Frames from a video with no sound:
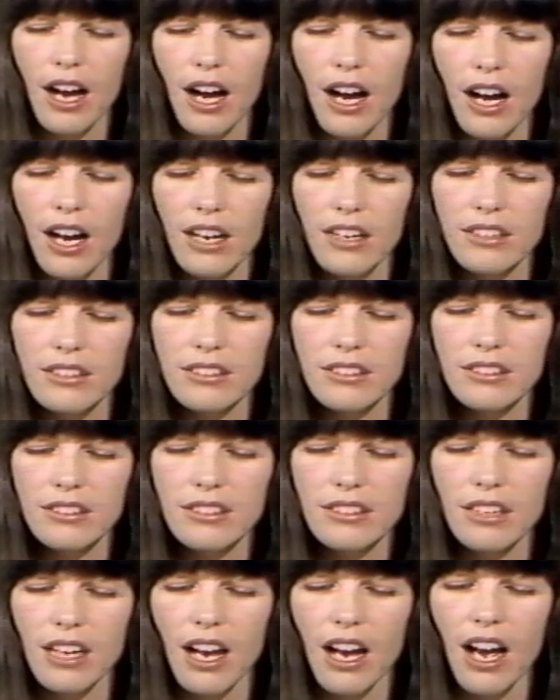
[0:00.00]
Uh,
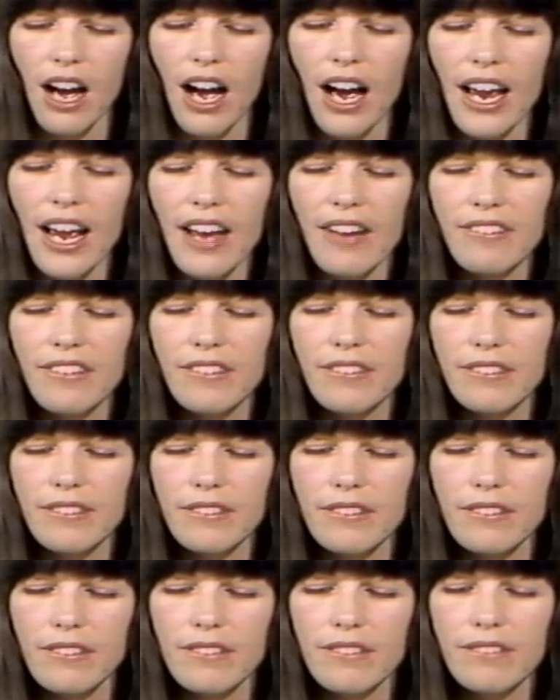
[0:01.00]
I have
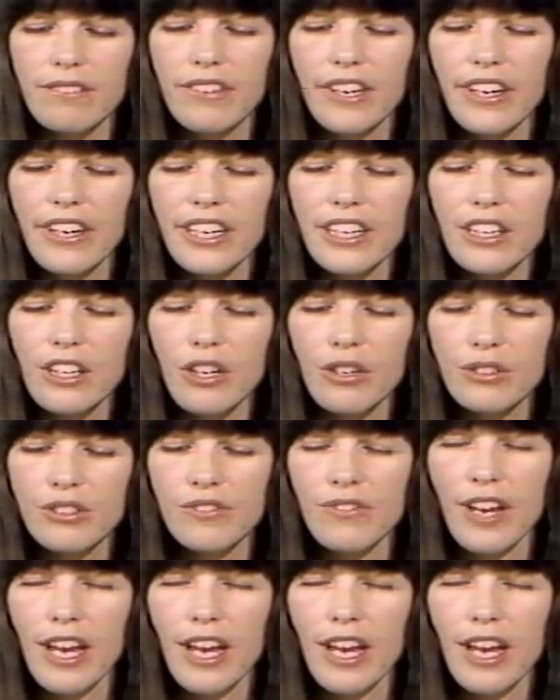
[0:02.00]
a very close